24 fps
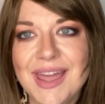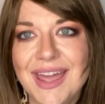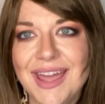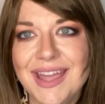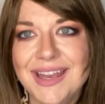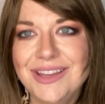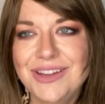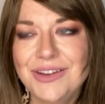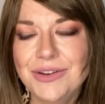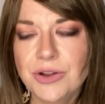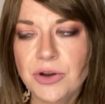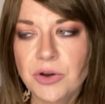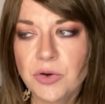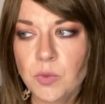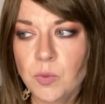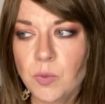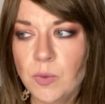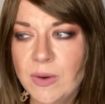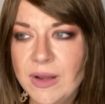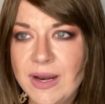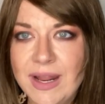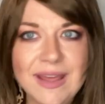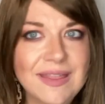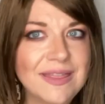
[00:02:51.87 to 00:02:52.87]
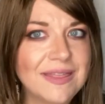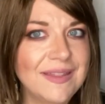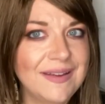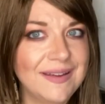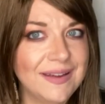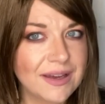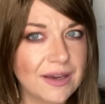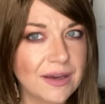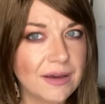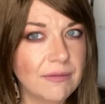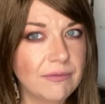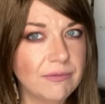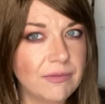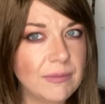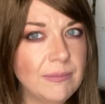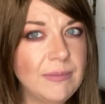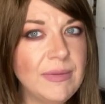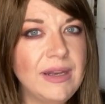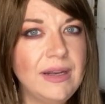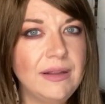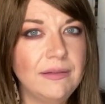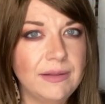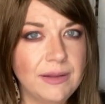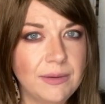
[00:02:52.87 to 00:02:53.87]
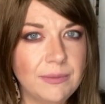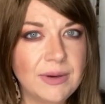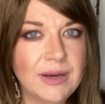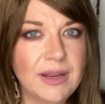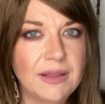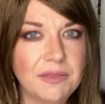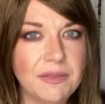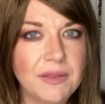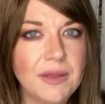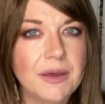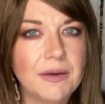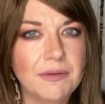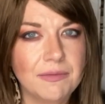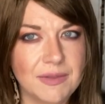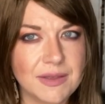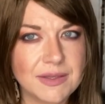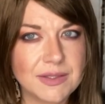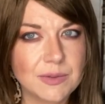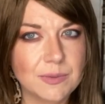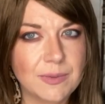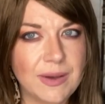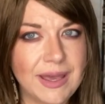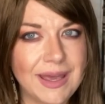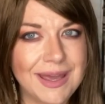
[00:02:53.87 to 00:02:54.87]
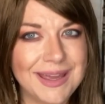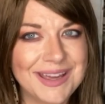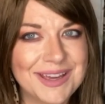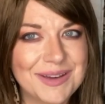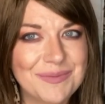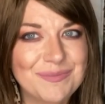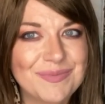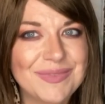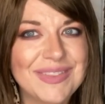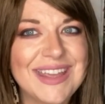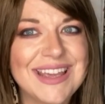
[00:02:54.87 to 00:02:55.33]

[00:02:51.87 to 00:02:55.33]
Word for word: And you know what I think of immediately when I think of this wig